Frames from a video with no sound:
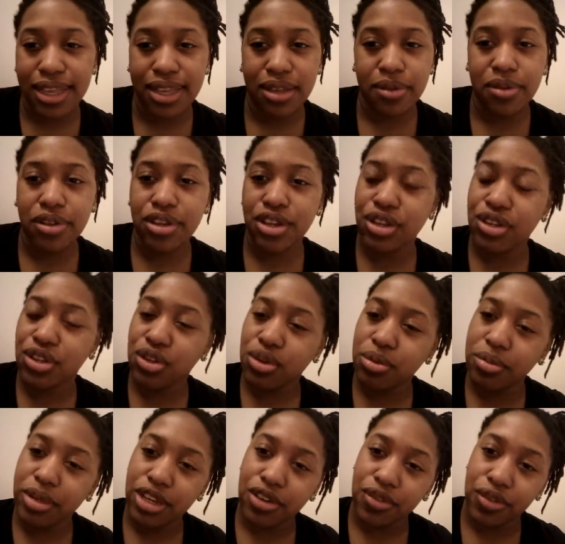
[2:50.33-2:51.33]
it was just
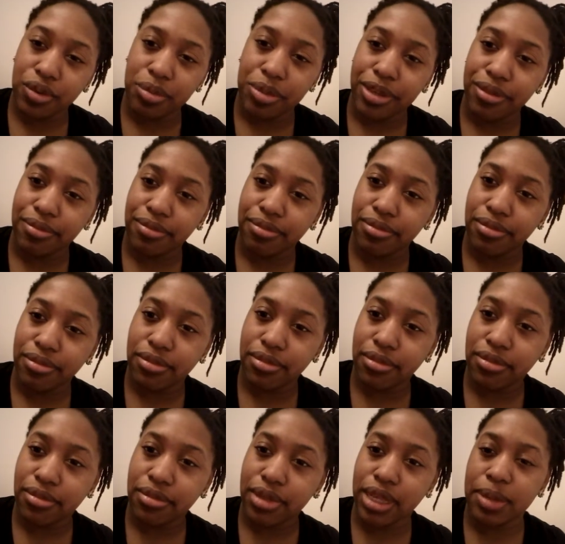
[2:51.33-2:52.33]
too much for me.
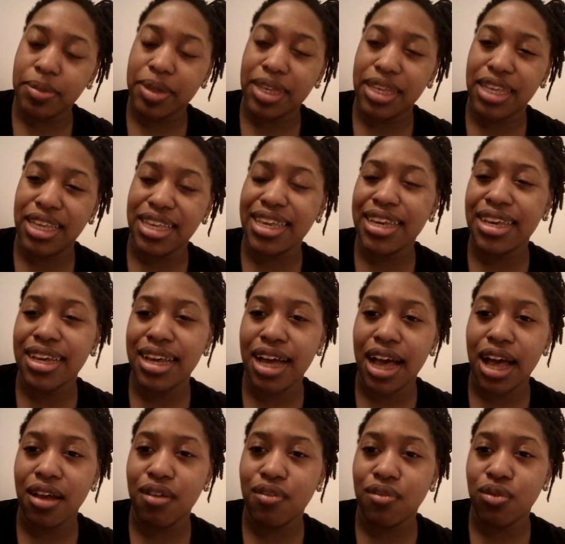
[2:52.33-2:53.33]
I mean, yeah,
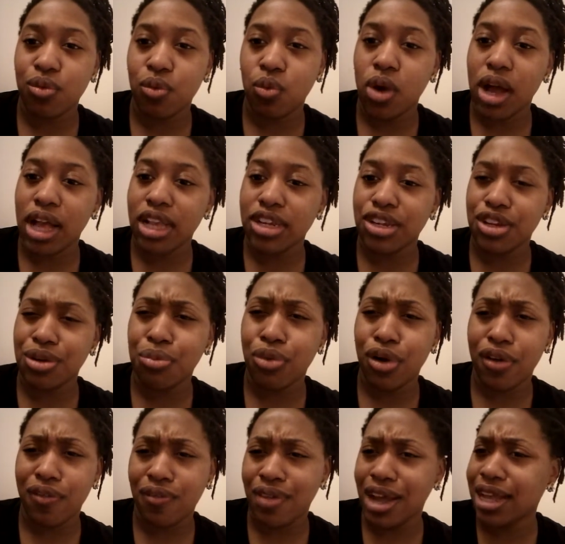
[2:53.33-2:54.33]
I've watched
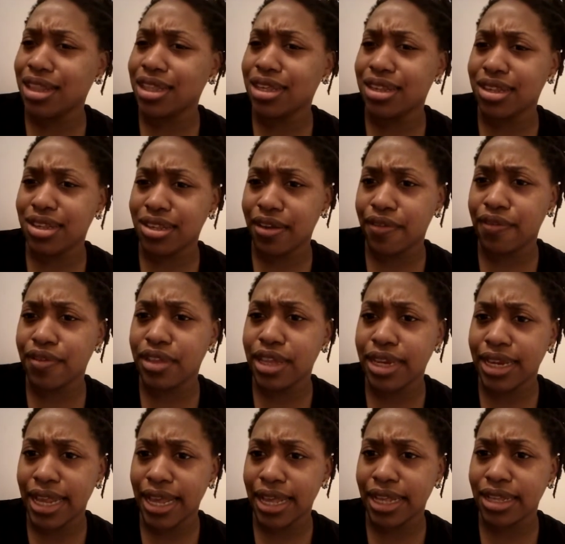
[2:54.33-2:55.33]
more violent stuff
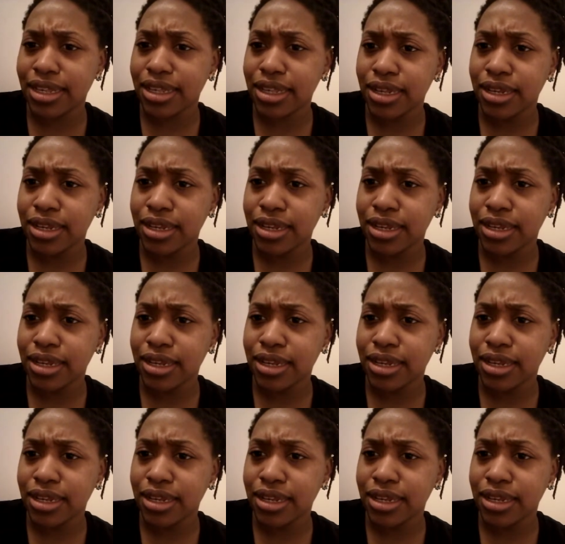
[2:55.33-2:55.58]
than that,